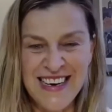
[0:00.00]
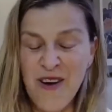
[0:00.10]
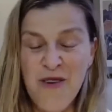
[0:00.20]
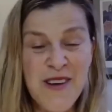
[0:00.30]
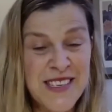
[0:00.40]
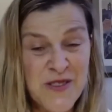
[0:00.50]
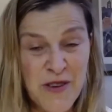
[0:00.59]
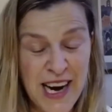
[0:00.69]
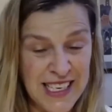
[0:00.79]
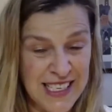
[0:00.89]
Always
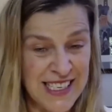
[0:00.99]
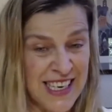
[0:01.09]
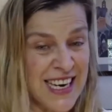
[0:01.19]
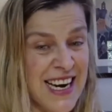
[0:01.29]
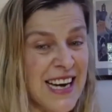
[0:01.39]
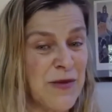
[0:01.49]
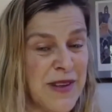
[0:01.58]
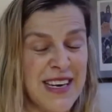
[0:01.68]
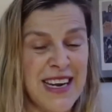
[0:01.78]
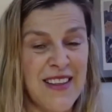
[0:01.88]
great to connect with
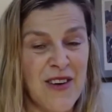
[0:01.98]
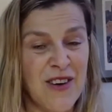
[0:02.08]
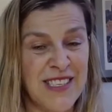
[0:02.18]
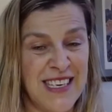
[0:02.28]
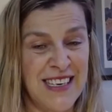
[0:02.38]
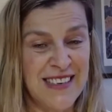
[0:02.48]
another Aussie.